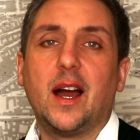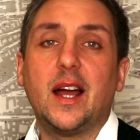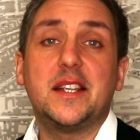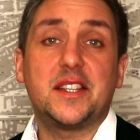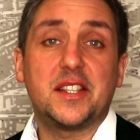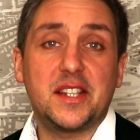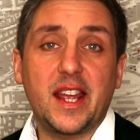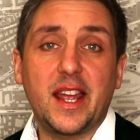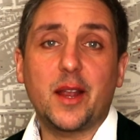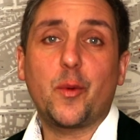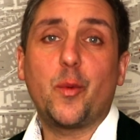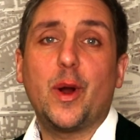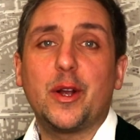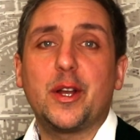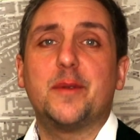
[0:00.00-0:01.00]
Hi, this is Nick.
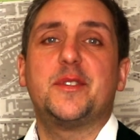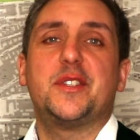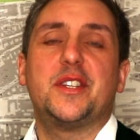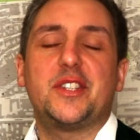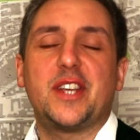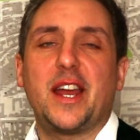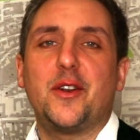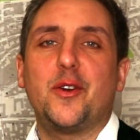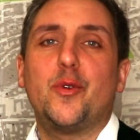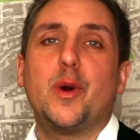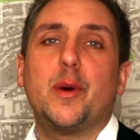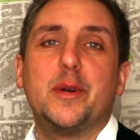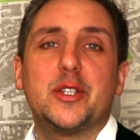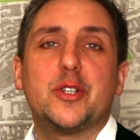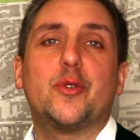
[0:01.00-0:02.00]
Welcome to the channel where
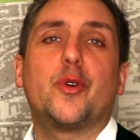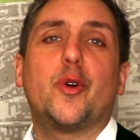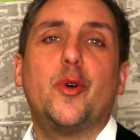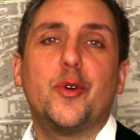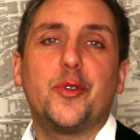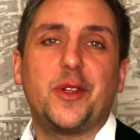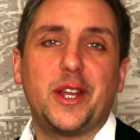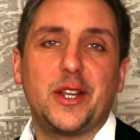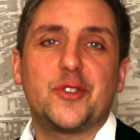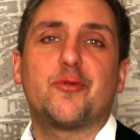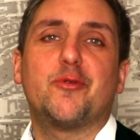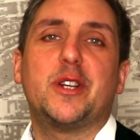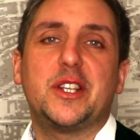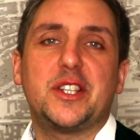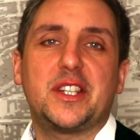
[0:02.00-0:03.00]
we talk all things
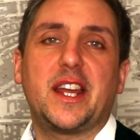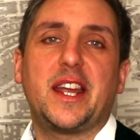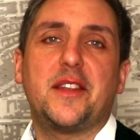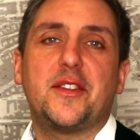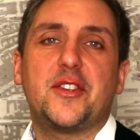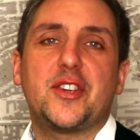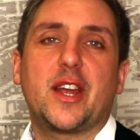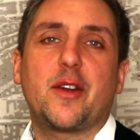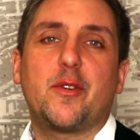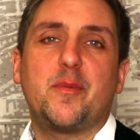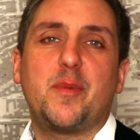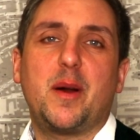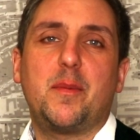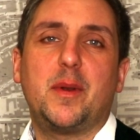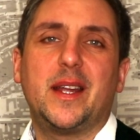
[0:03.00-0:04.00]
real estate in the Czech
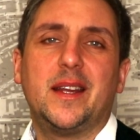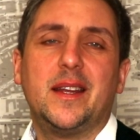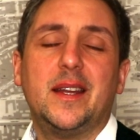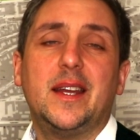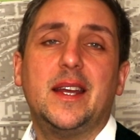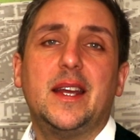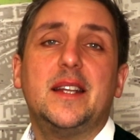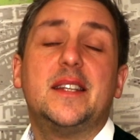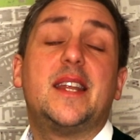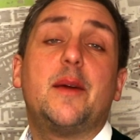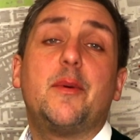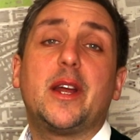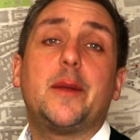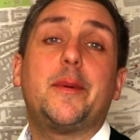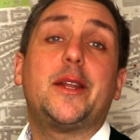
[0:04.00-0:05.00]
Republic. Today we're
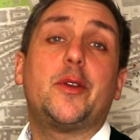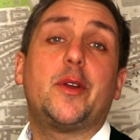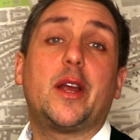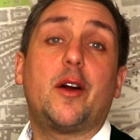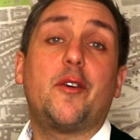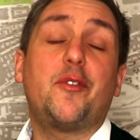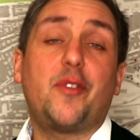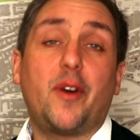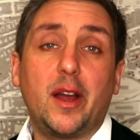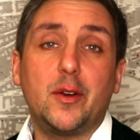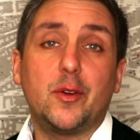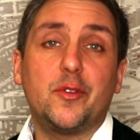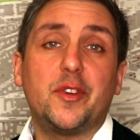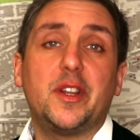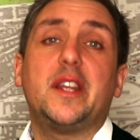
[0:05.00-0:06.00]
going to be doing our
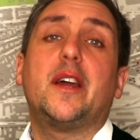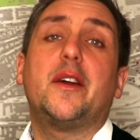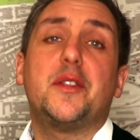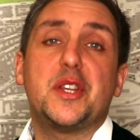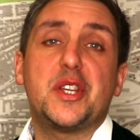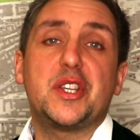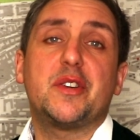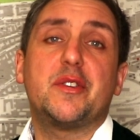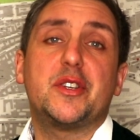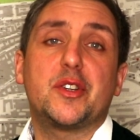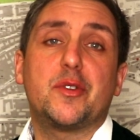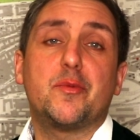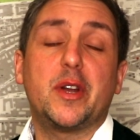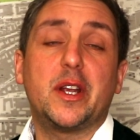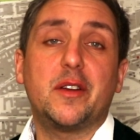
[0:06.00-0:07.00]
final video in this series
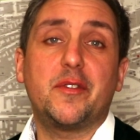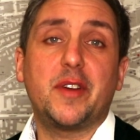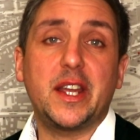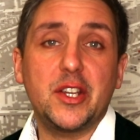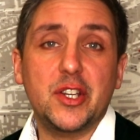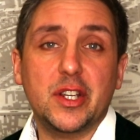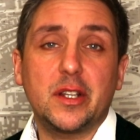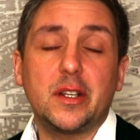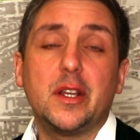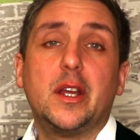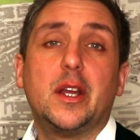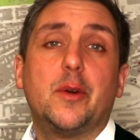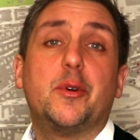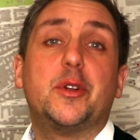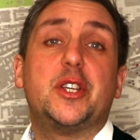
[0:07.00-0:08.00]
on renovation,
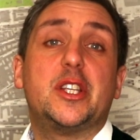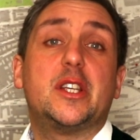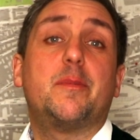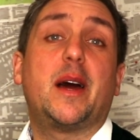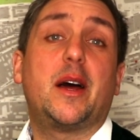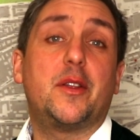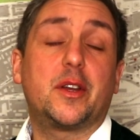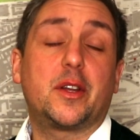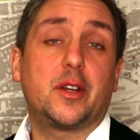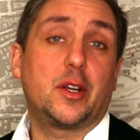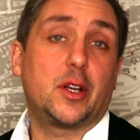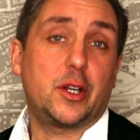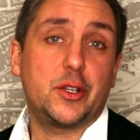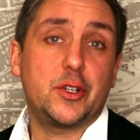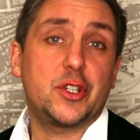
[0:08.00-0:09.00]
which is about the
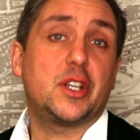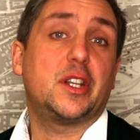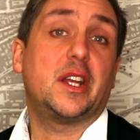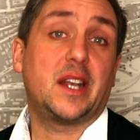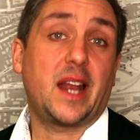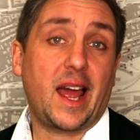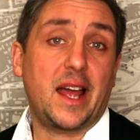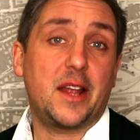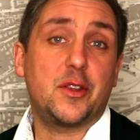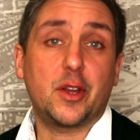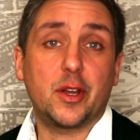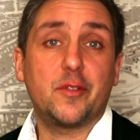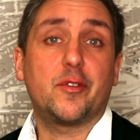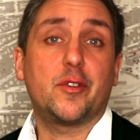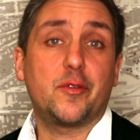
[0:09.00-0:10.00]
conclusion and
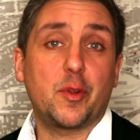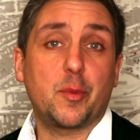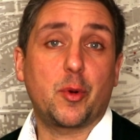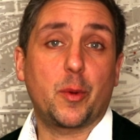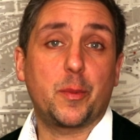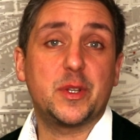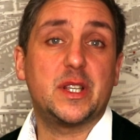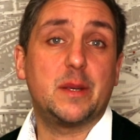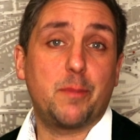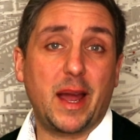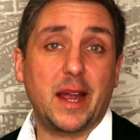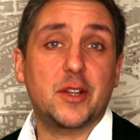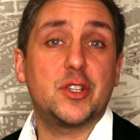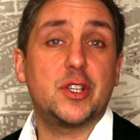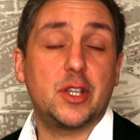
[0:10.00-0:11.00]
handover of the property
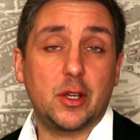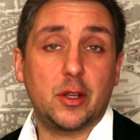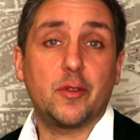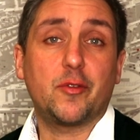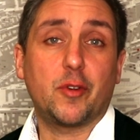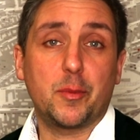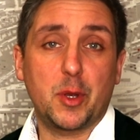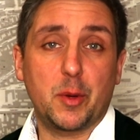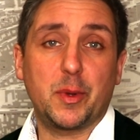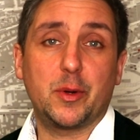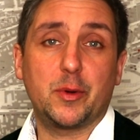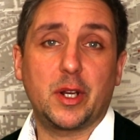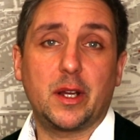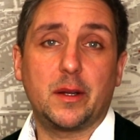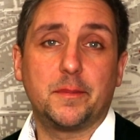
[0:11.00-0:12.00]
back to you from your
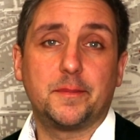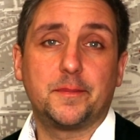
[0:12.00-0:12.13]
builder.